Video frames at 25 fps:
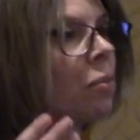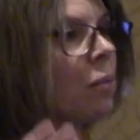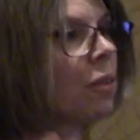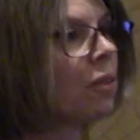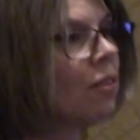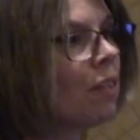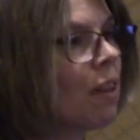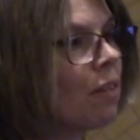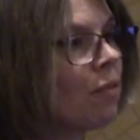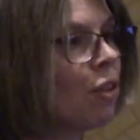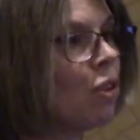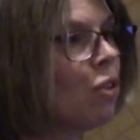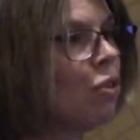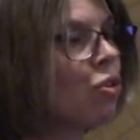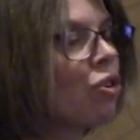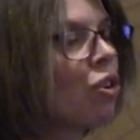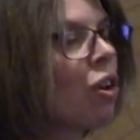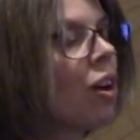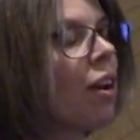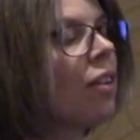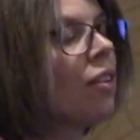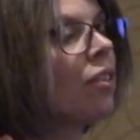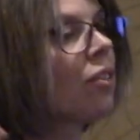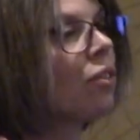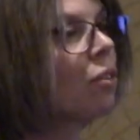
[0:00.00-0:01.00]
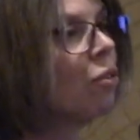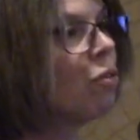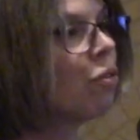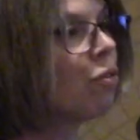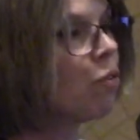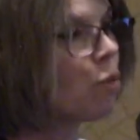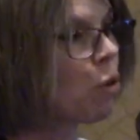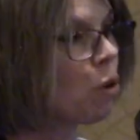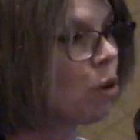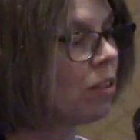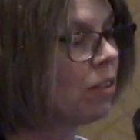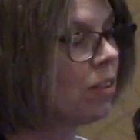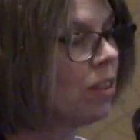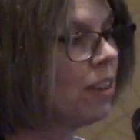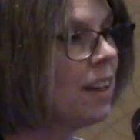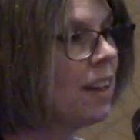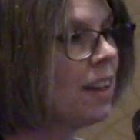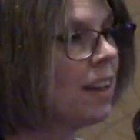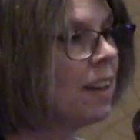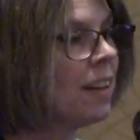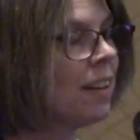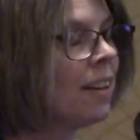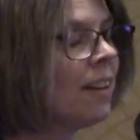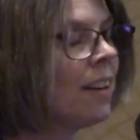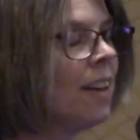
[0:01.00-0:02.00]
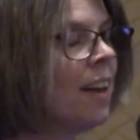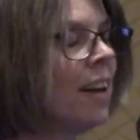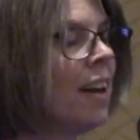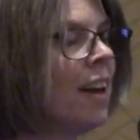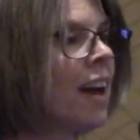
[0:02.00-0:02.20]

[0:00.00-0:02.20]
with 7 neutrons, so 14,